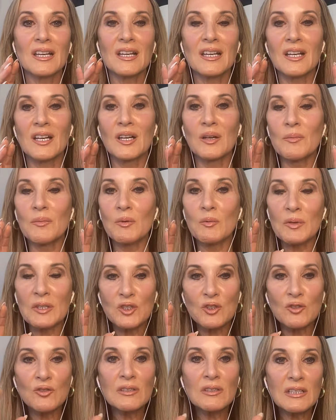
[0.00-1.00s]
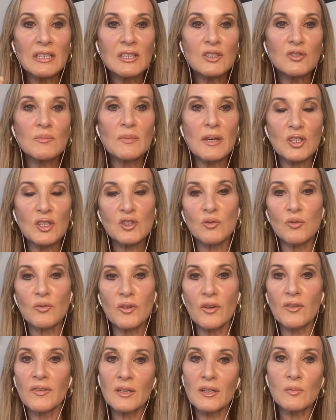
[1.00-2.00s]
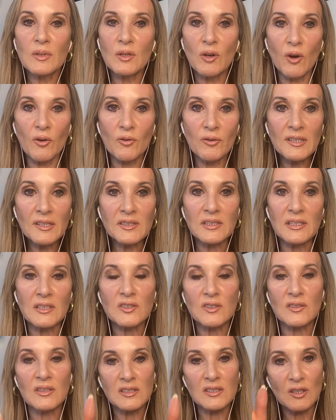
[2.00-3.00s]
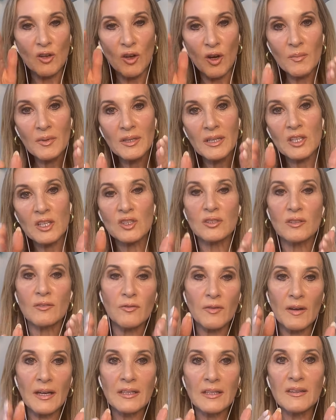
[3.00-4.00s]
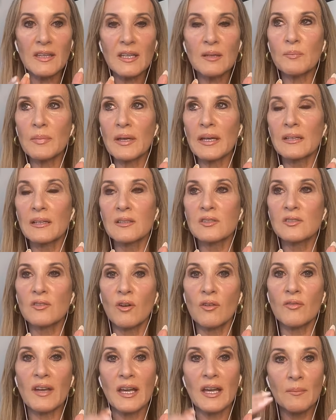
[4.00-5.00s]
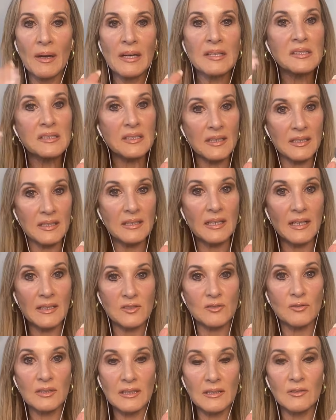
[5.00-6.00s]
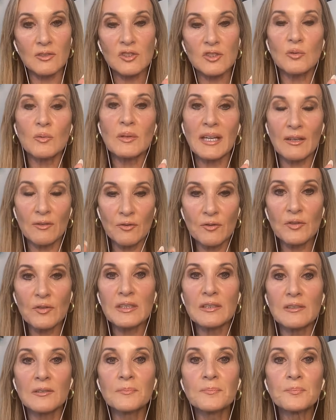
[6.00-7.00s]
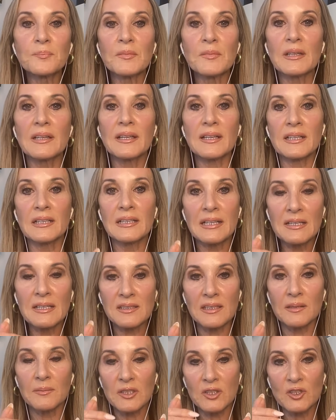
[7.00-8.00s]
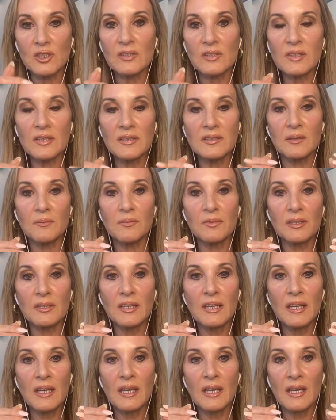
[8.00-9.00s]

um, we do need to make sure though that we are resting so there's a combination of finding that balance of am i stuck in hustle culture where i feel like unless i'm achieving something